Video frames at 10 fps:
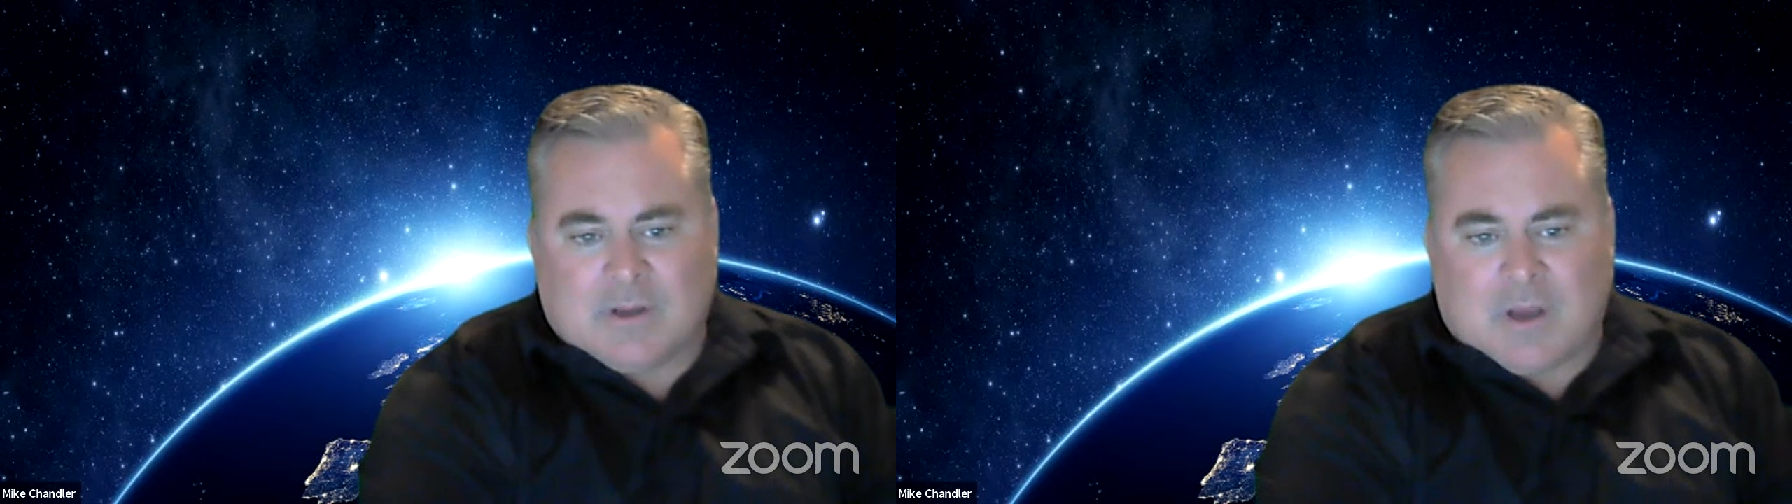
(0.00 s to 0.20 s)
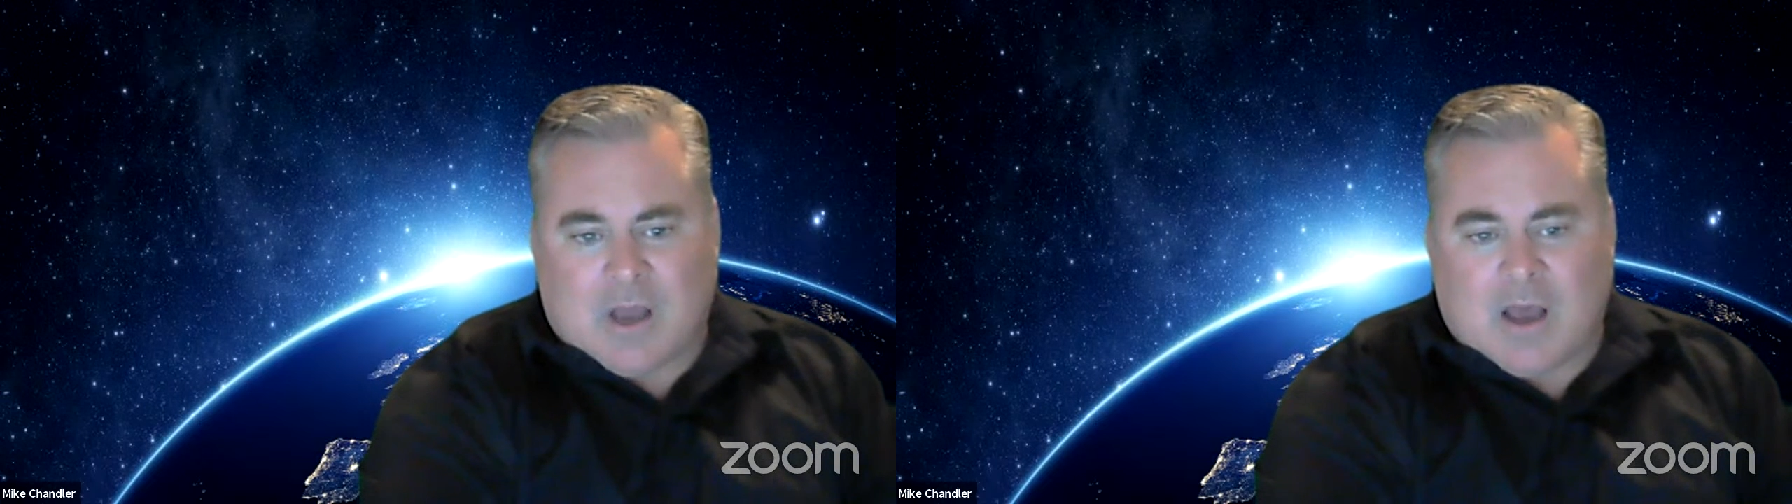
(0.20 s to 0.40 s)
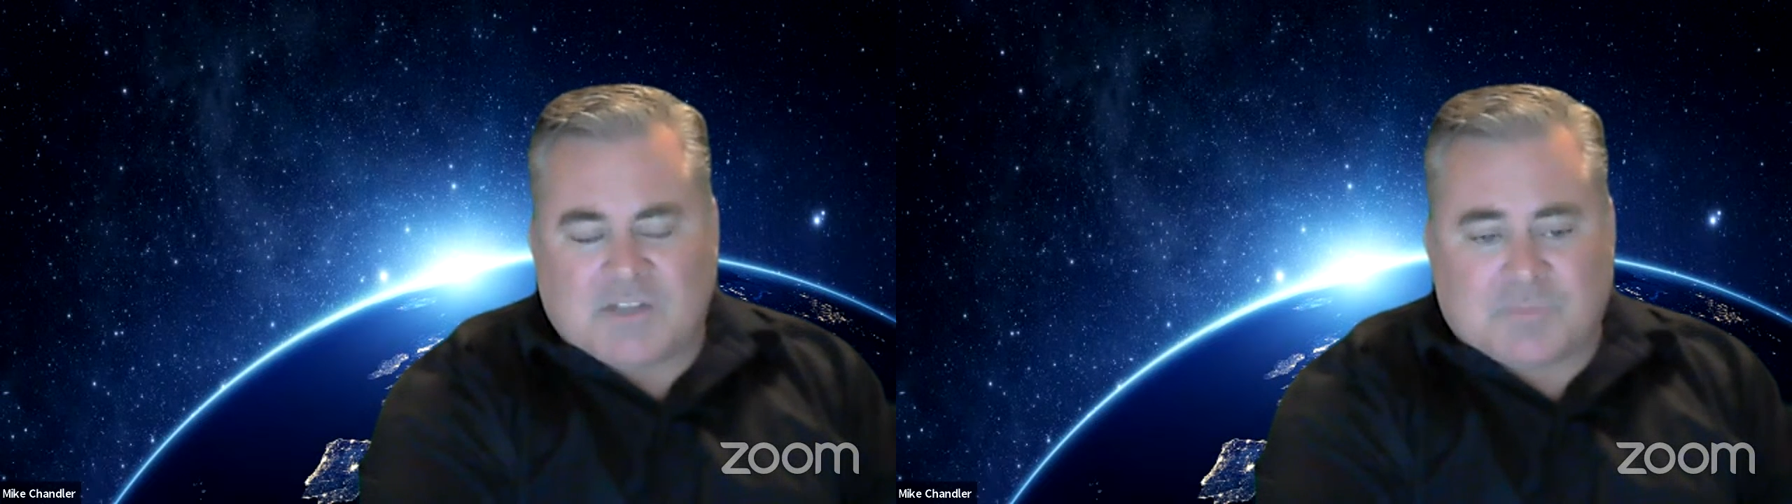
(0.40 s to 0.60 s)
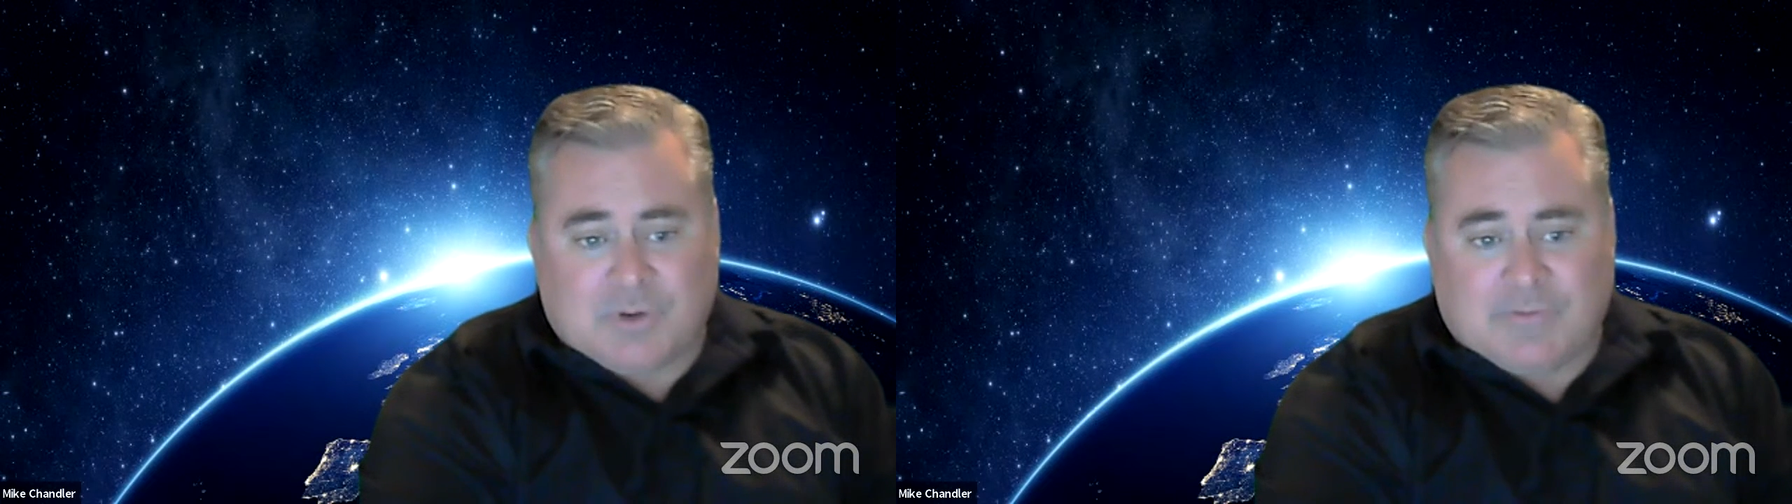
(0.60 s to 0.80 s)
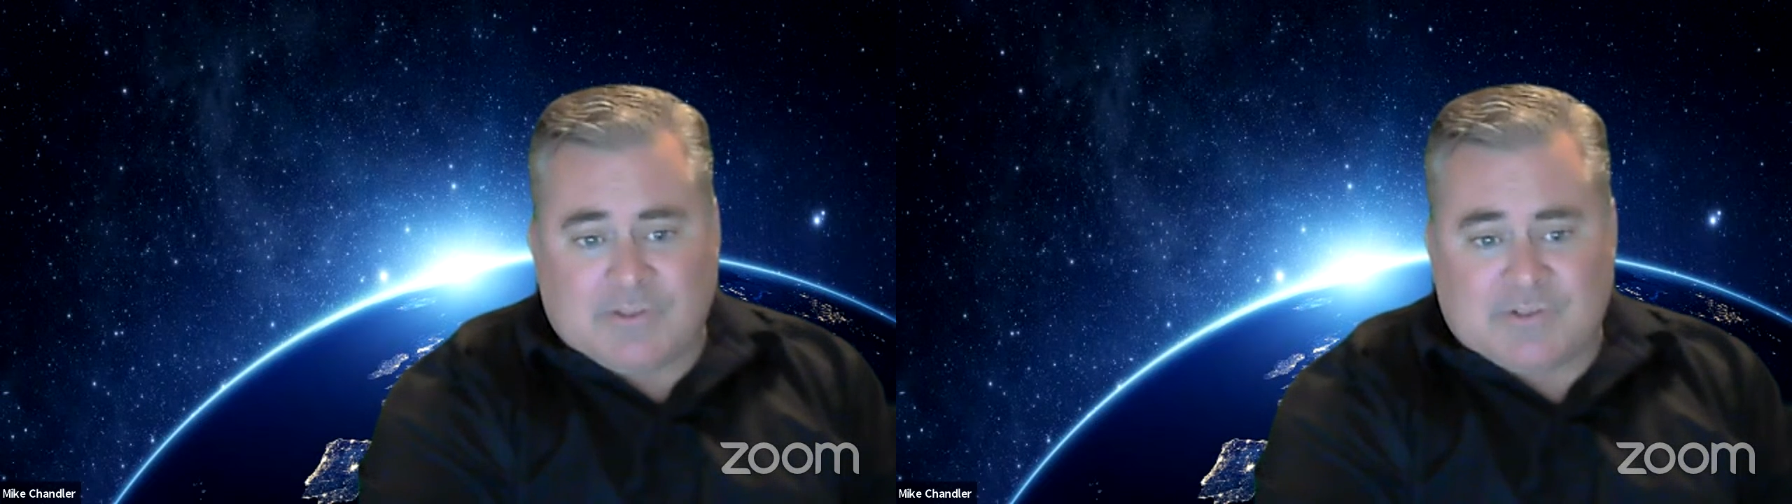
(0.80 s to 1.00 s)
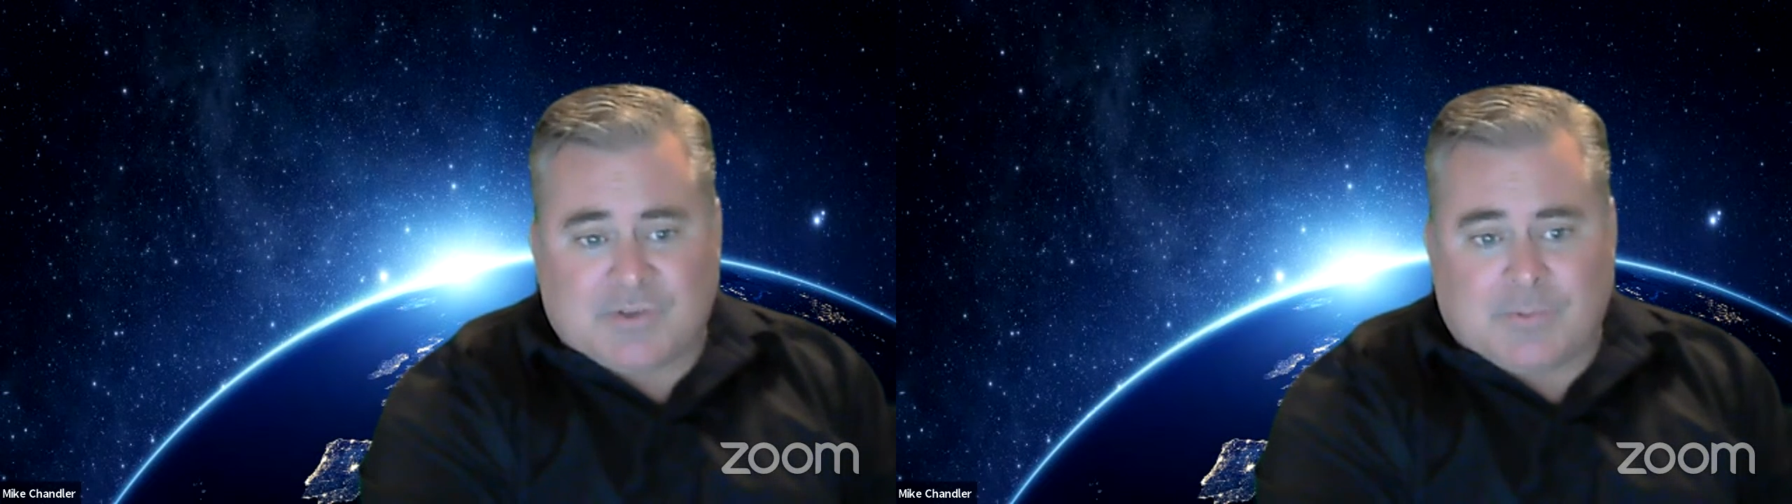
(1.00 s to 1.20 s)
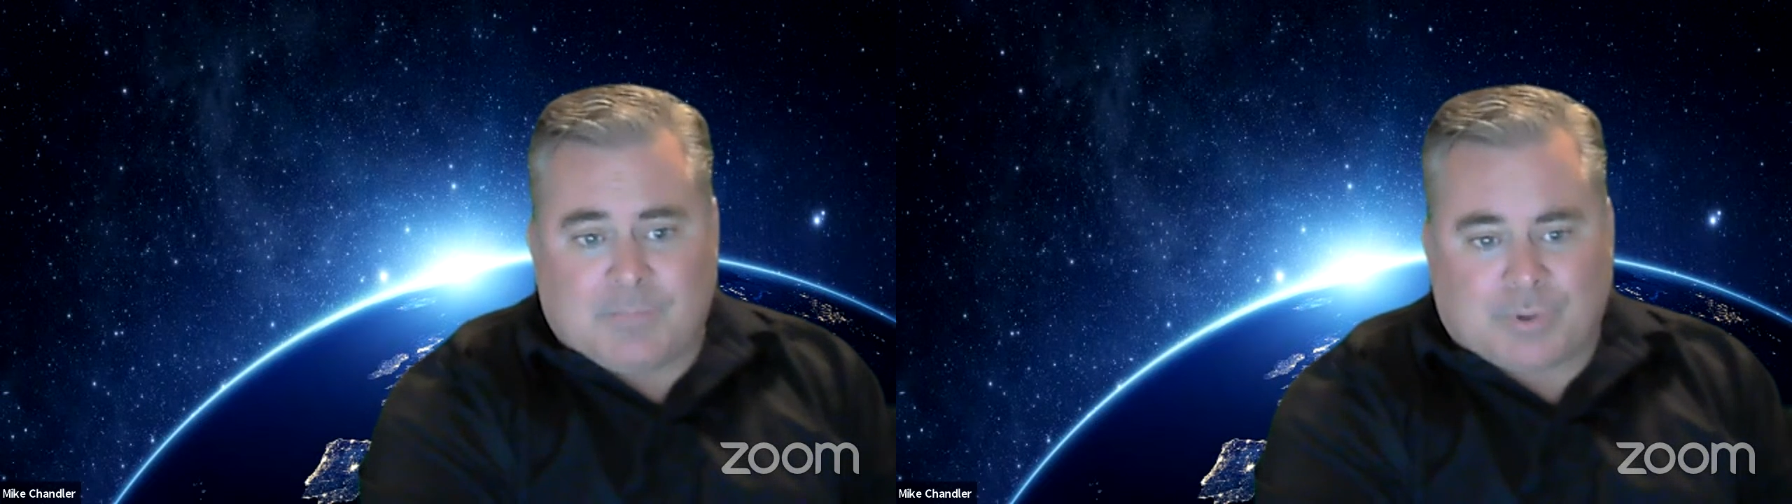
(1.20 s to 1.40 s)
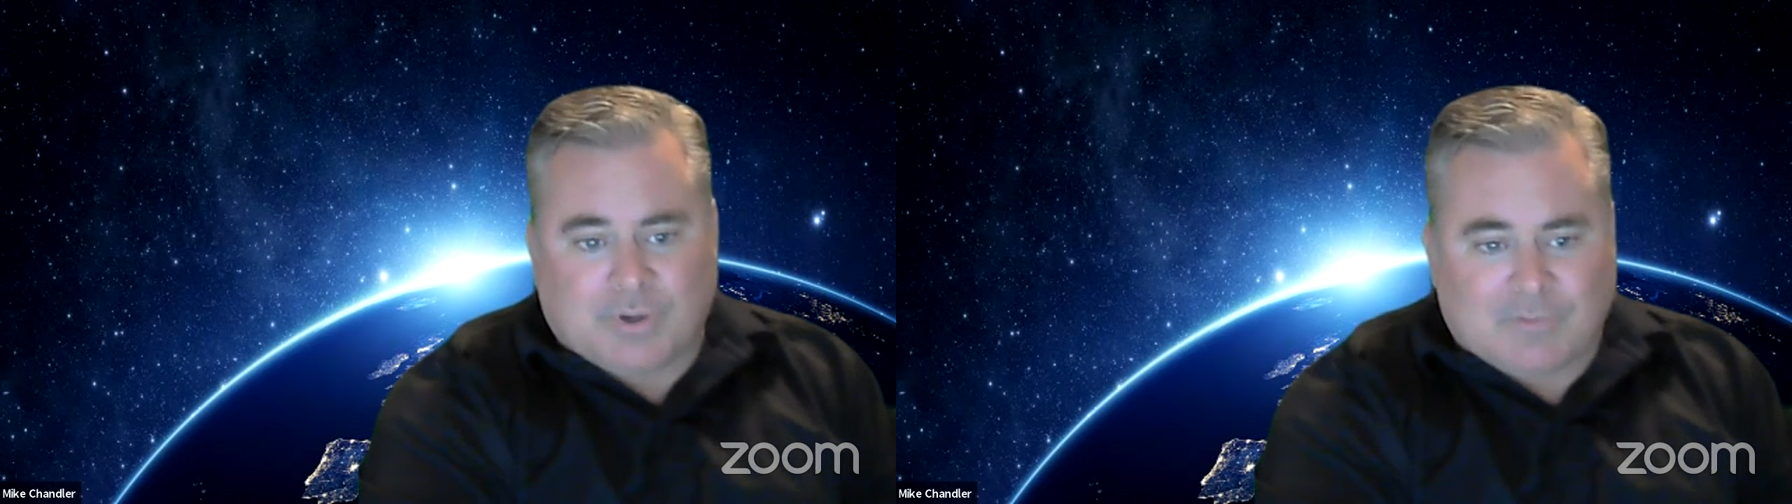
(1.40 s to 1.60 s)
It's
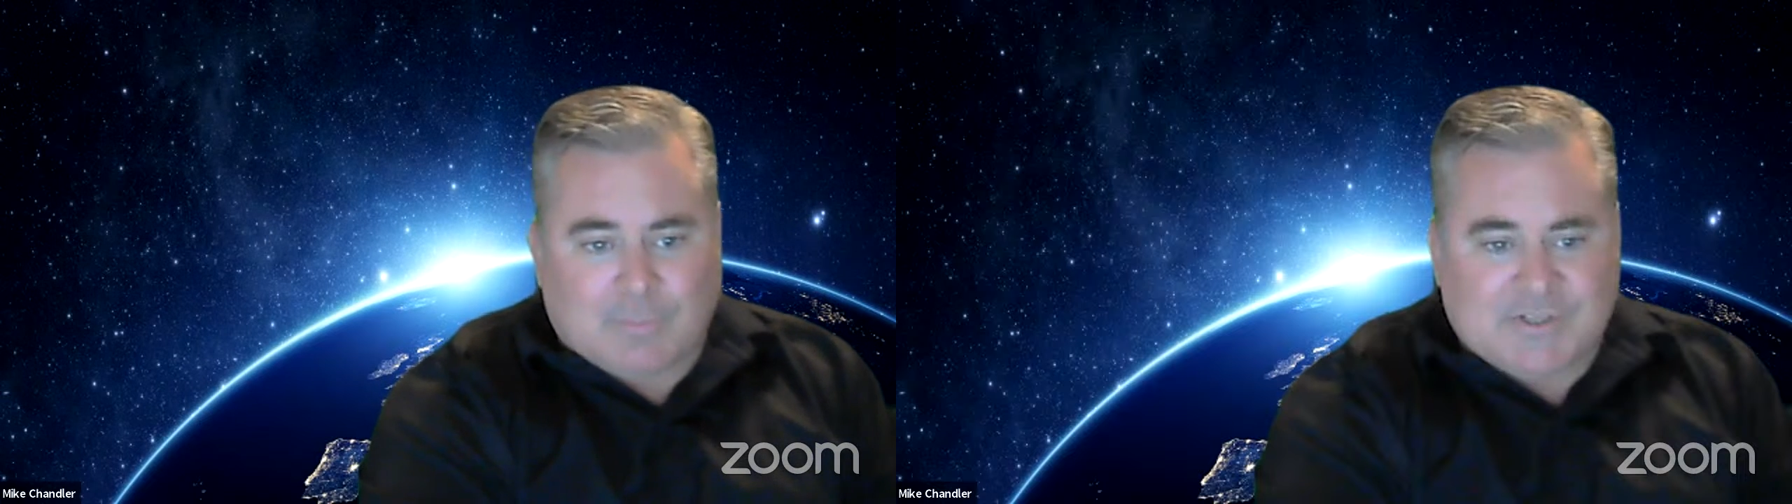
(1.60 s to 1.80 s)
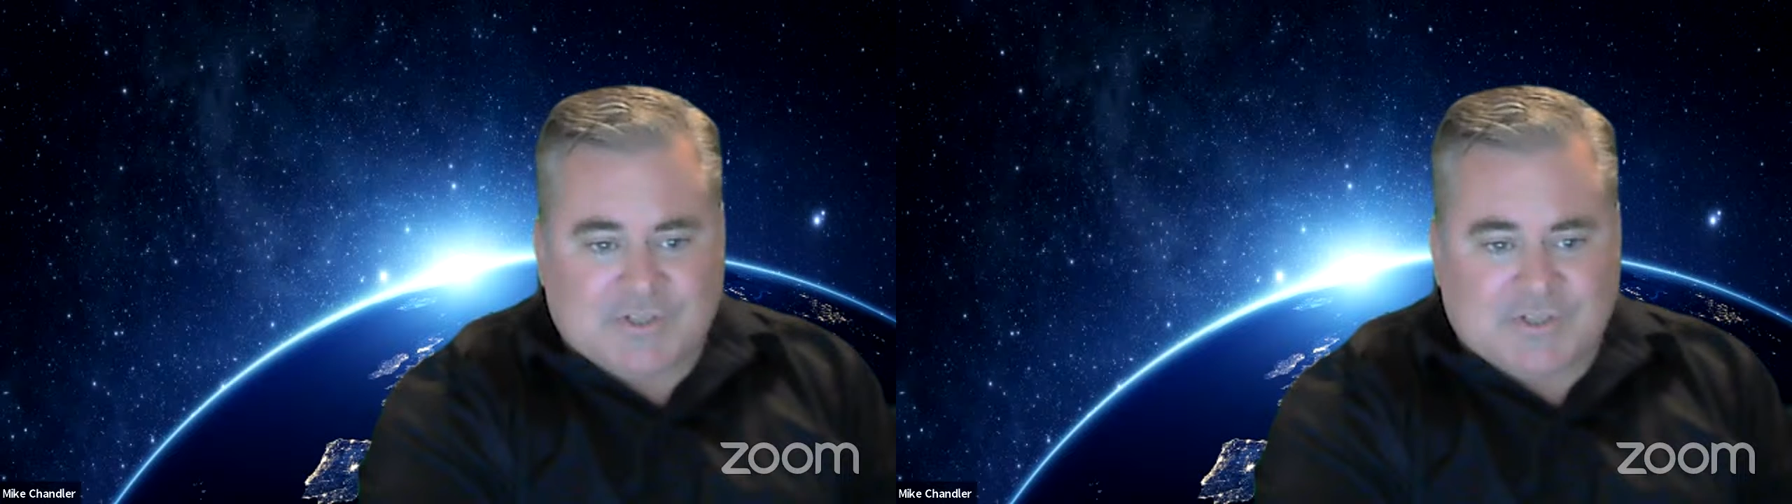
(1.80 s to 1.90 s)
provably